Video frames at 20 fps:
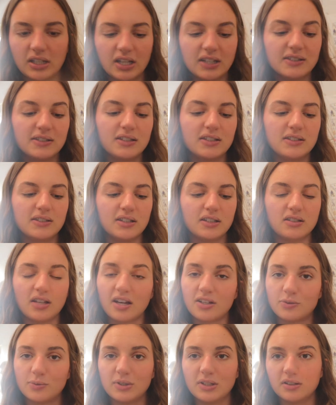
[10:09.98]
has this
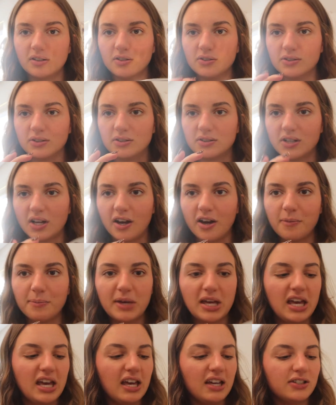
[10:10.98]
attachment that goes on top,
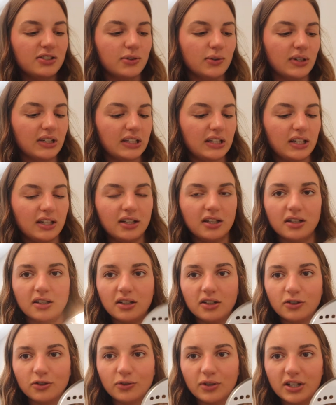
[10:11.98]
so it
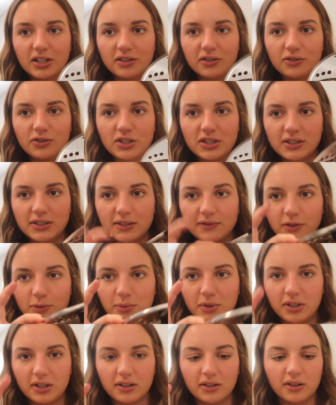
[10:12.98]
can grate your cheese if you
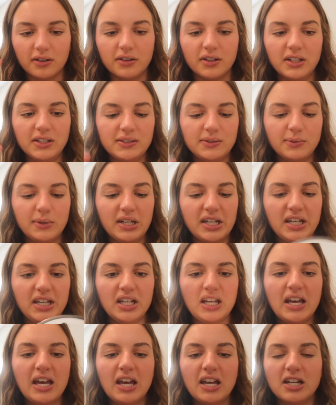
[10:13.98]
put it on this way.
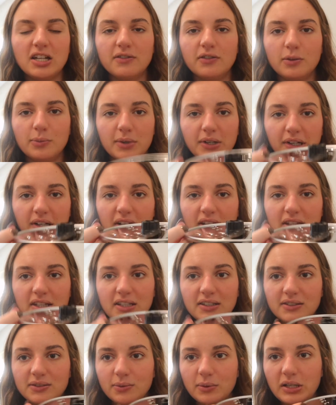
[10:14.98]
If you put it
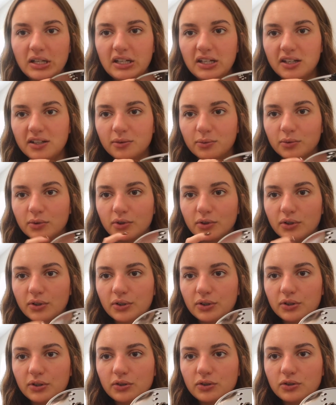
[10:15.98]
this way, it
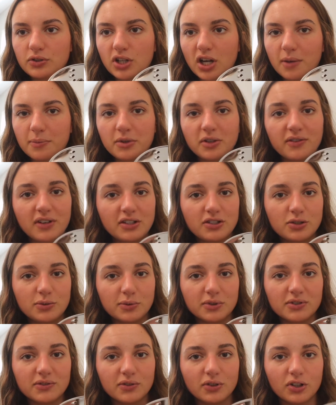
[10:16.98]
will chop your
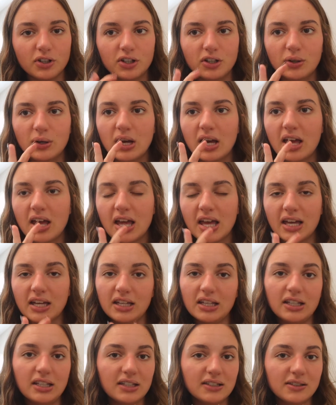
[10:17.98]
vegetables for you.
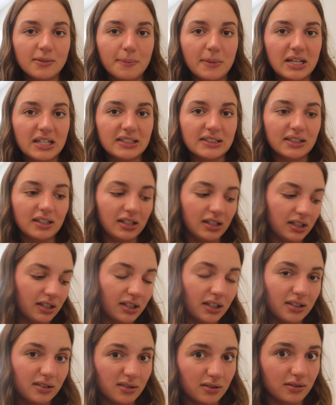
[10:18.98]
It is amazing.
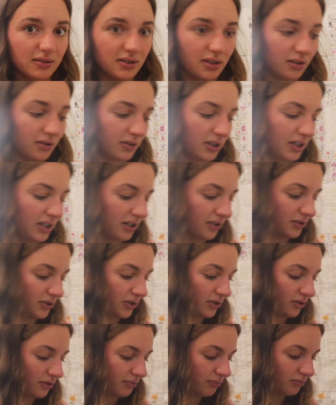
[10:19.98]
It's on sale right now
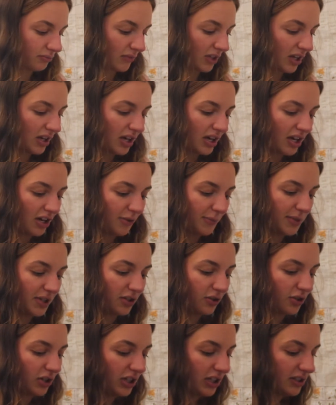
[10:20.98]
too. It's
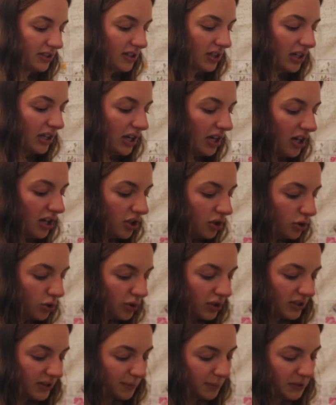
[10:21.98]
a great
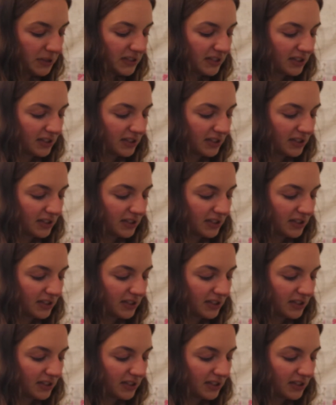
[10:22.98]
Christmas